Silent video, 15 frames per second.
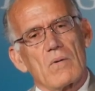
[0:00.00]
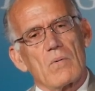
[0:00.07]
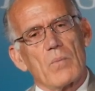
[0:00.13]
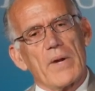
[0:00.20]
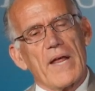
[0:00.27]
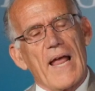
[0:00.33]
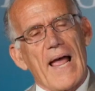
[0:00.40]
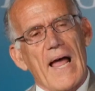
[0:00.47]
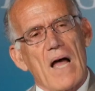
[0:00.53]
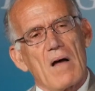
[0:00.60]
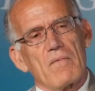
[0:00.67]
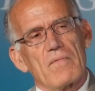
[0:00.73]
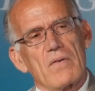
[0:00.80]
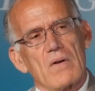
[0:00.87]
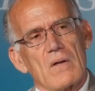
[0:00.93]
we
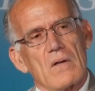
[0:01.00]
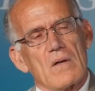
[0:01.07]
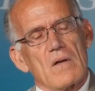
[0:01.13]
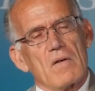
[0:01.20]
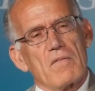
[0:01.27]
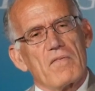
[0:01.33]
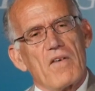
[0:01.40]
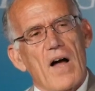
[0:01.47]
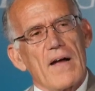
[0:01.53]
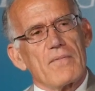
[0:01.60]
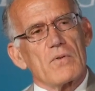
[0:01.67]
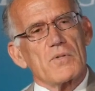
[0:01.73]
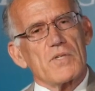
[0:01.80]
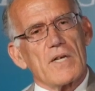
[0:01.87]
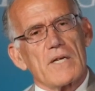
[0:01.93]
have five
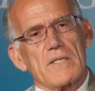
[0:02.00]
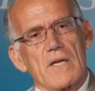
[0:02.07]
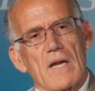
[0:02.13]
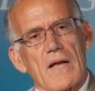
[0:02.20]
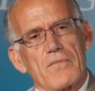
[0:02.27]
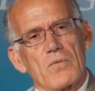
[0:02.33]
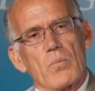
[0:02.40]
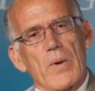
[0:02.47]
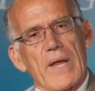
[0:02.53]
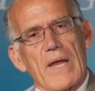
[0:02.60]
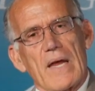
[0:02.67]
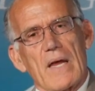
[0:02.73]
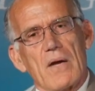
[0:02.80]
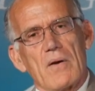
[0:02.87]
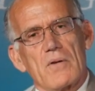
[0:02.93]
or six left wing
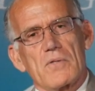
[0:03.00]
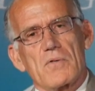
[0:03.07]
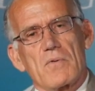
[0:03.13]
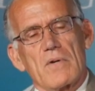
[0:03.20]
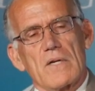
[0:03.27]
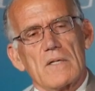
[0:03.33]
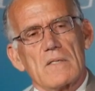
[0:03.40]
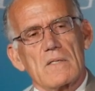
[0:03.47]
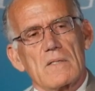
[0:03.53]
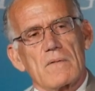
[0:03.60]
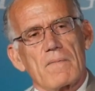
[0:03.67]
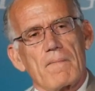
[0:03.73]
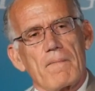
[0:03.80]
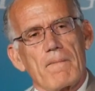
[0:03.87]
industries